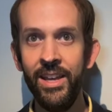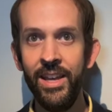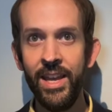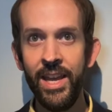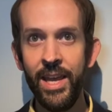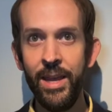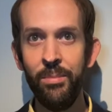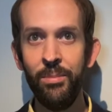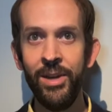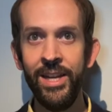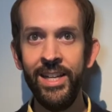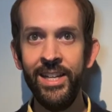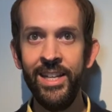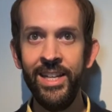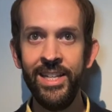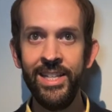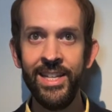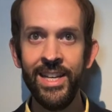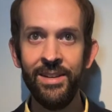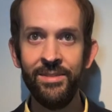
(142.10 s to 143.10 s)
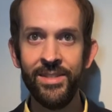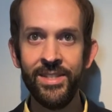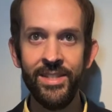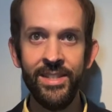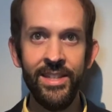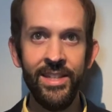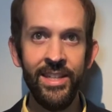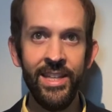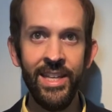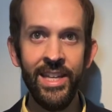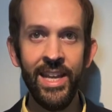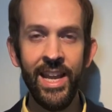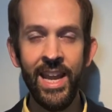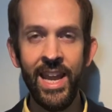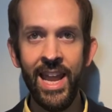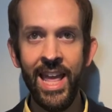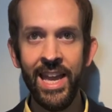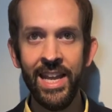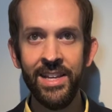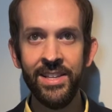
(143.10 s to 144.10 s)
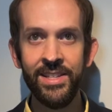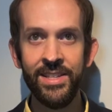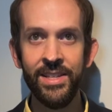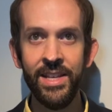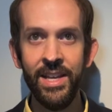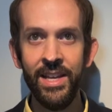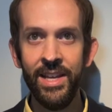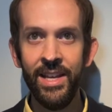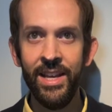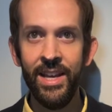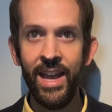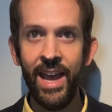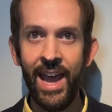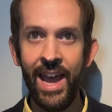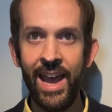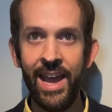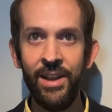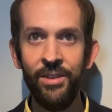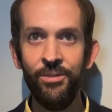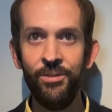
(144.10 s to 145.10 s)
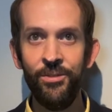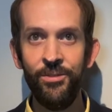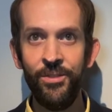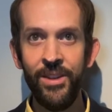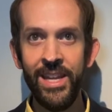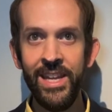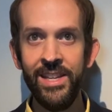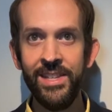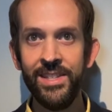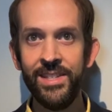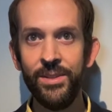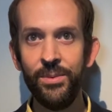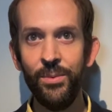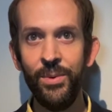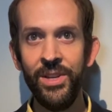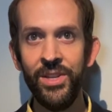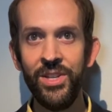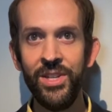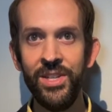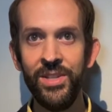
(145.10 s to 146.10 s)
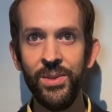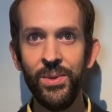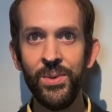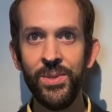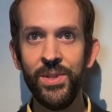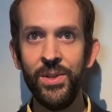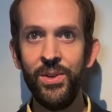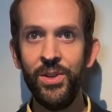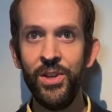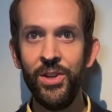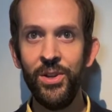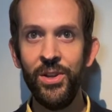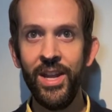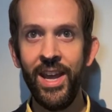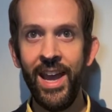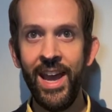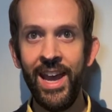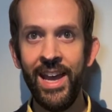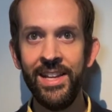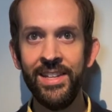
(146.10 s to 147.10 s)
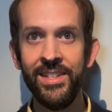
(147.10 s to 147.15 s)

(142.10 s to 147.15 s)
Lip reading: it might lead down to the legs and feet, which is also known as